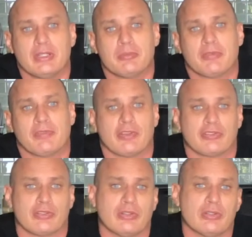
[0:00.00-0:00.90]

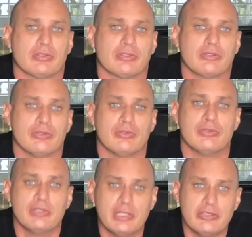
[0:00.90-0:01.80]
professional, you
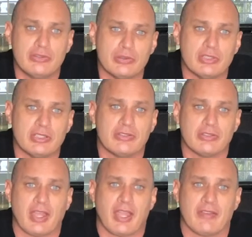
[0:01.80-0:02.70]
really do need
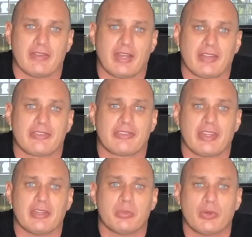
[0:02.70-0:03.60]
to have an
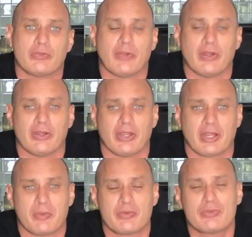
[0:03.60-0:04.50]
outstanding portfolio, and
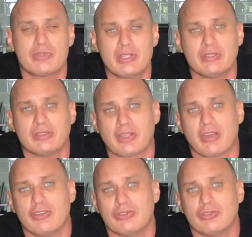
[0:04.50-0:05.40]
I would really
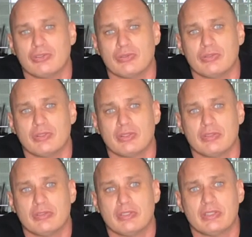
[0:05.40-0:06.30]
encourage you to
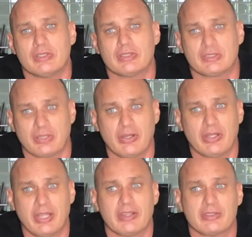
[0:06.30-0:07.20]
go
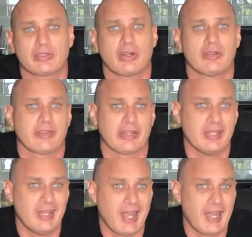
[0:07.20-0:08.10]
ahead and craft it.
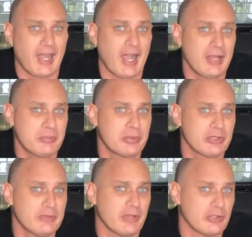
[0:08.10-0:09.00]
I
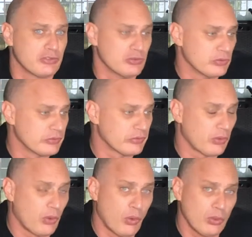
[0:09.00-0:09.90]
pretty much use
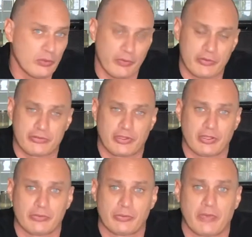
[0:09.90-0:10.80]
all of those
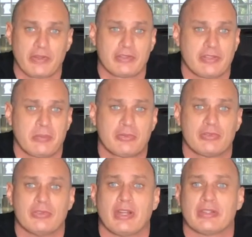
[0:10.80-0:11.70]
channels with the
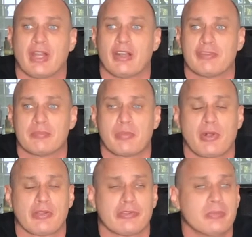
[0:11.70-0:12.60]
exception right now of
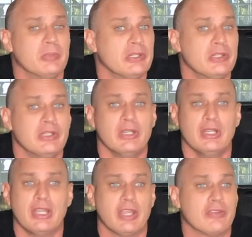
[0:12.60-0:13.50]
possibly
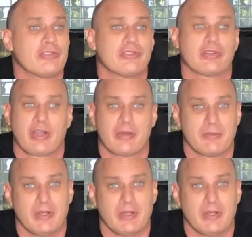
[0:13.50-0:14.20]
Instagram,